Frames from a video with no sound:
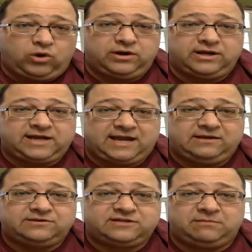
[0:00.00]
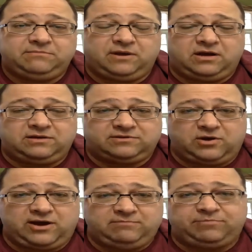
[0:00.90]
or again, send, uh,
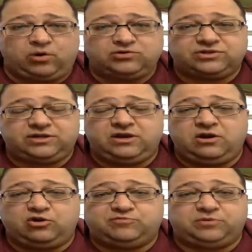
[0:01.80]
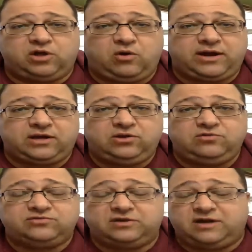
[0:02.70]
go ahead and post it in the notes below. I can
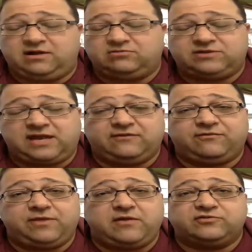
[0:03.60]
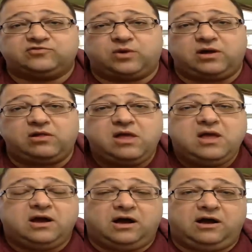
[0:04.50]
use the, I'll take it from there as well.
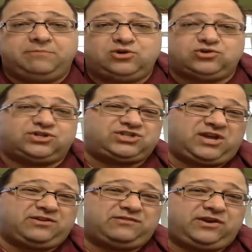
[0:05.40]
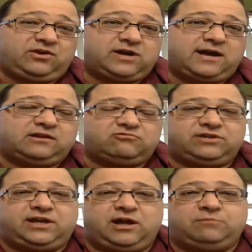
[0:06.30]
Uh, be sure to share this video, guys. It
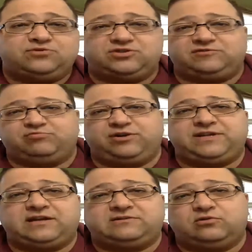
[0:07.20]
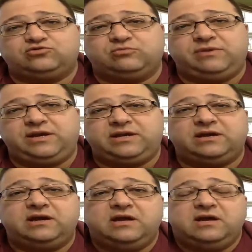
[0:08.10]
really helps spread that social
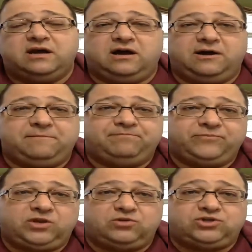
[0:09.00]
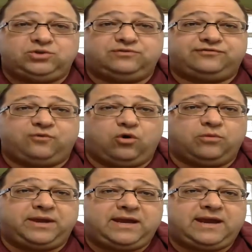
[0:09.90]
media, um, you know, juice
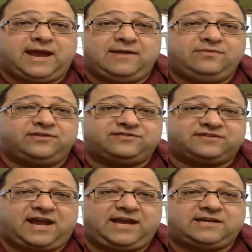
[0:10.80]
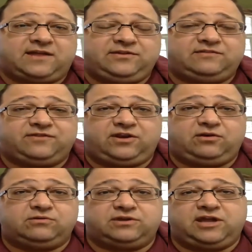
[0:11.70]
for me and the site and these
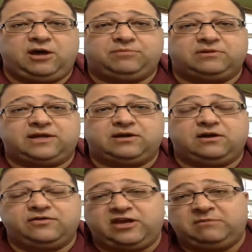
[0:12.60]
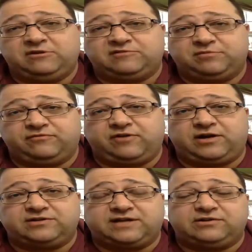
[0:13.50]
videos, and helps a lot of other EMS
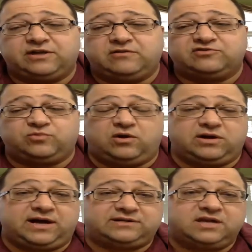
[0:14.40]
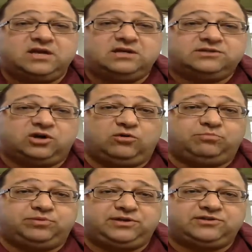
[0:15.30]
providers out there as well, guys. So
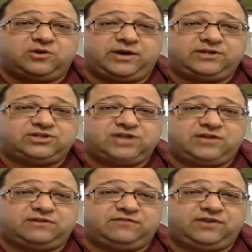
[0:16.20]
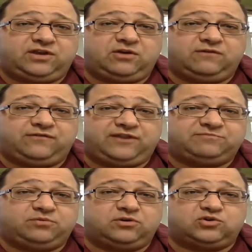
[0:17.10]
please go ahead and share this video on
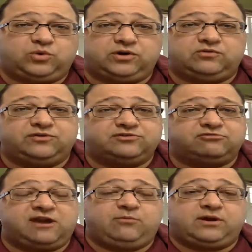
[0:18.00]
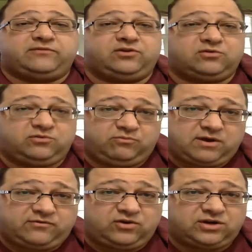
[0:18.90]
Facebook, Twitter, Instagram, whatever you
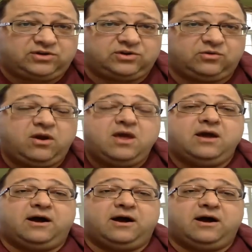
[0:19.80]
whatever you can do